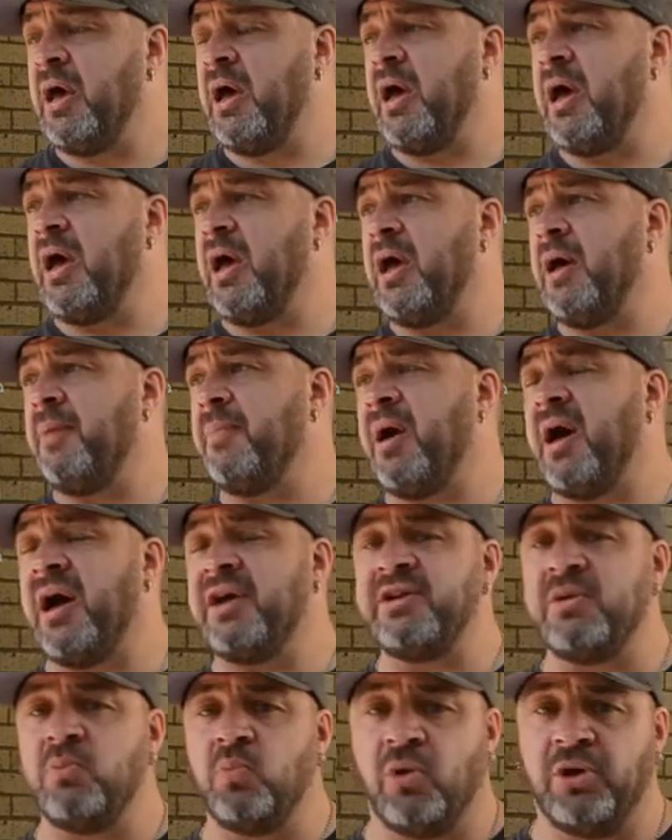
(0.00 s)

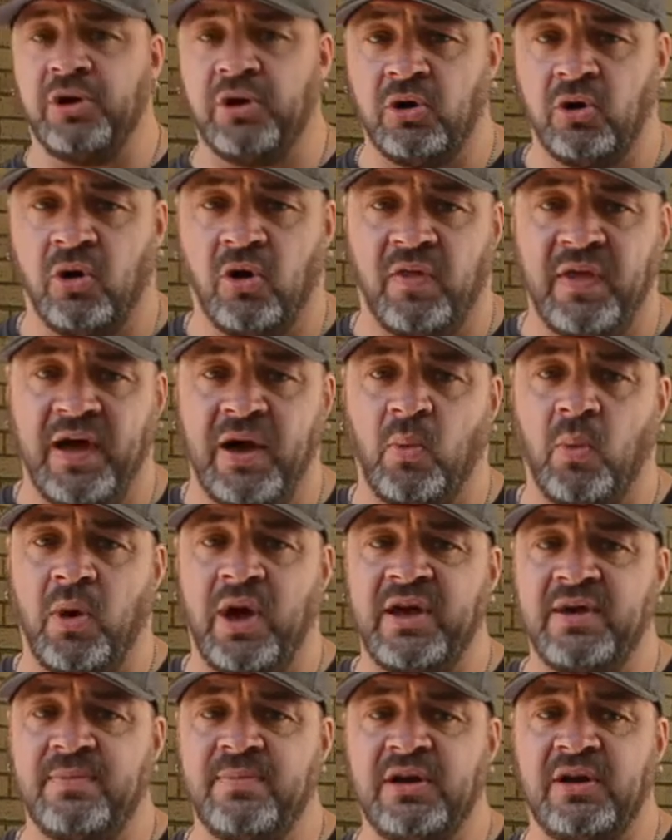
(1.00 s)
I didn't want to go that
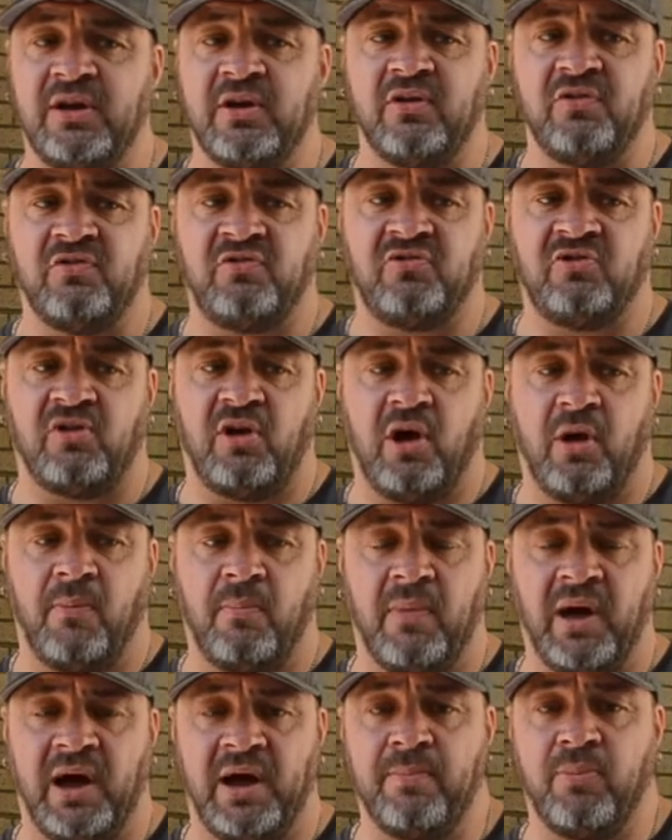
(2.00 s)
way, because
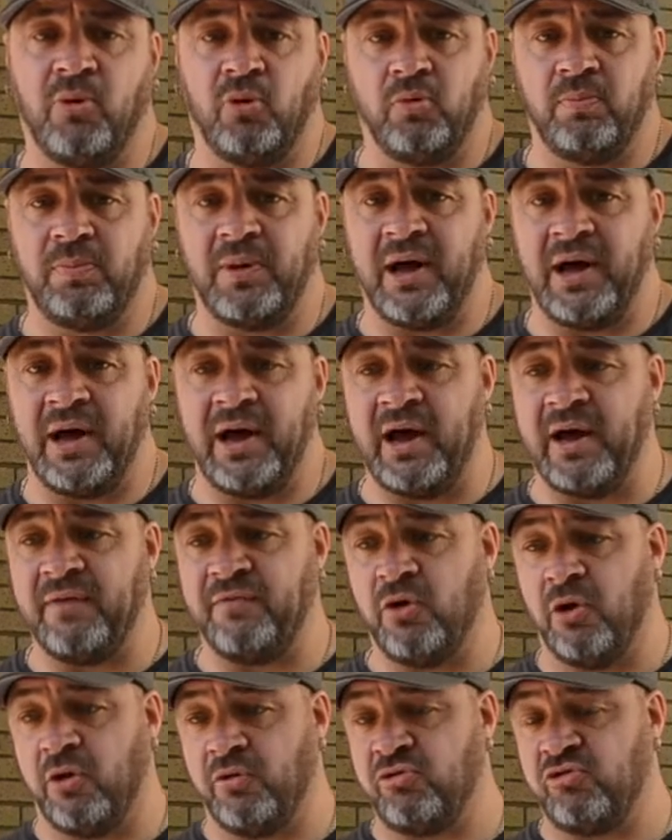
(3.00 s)
on my bull bar
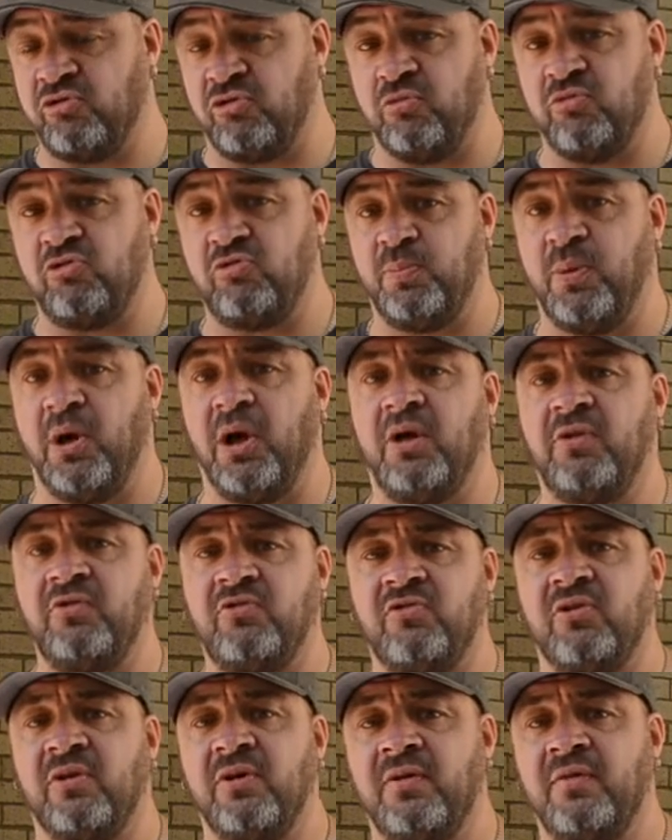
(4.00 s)
I've got 2
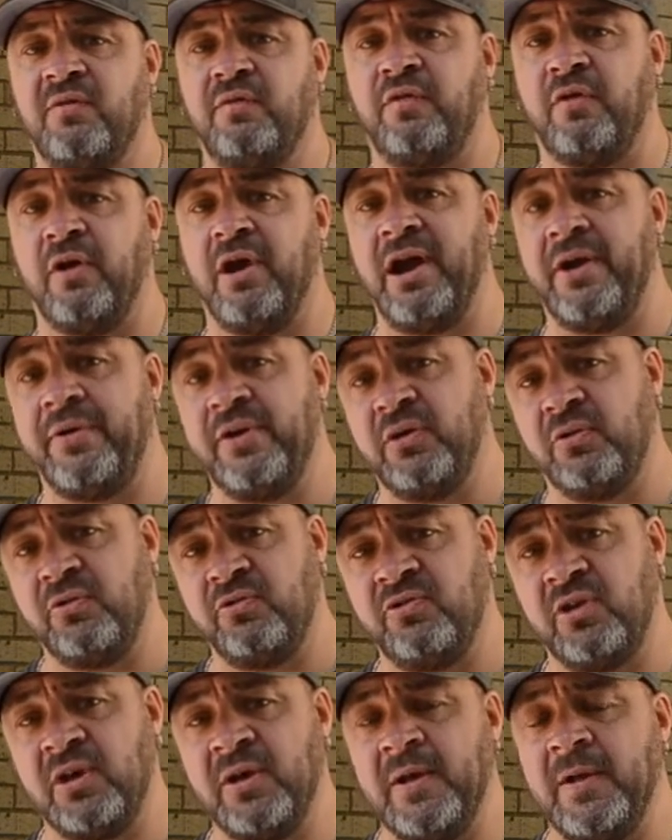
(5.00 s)
spots for
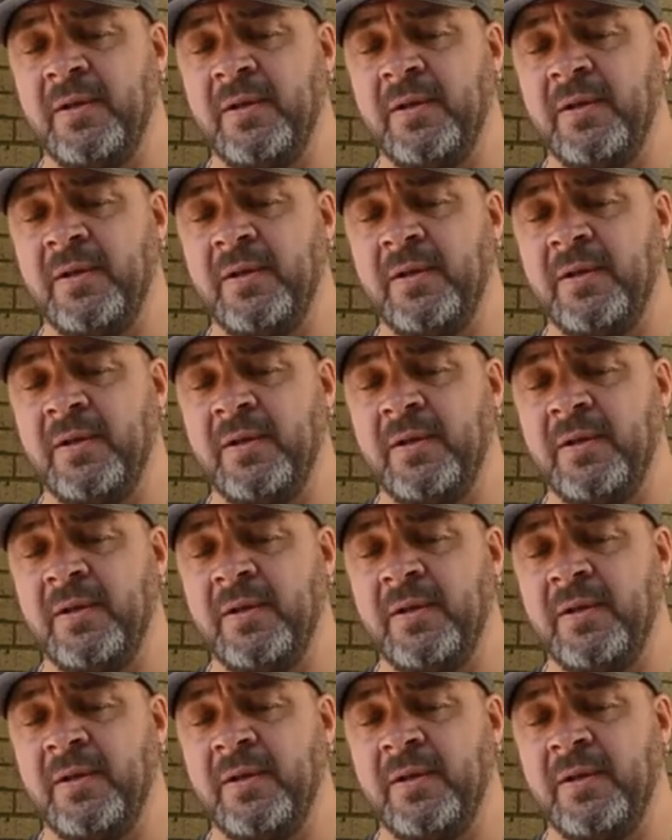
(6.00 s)
aerials.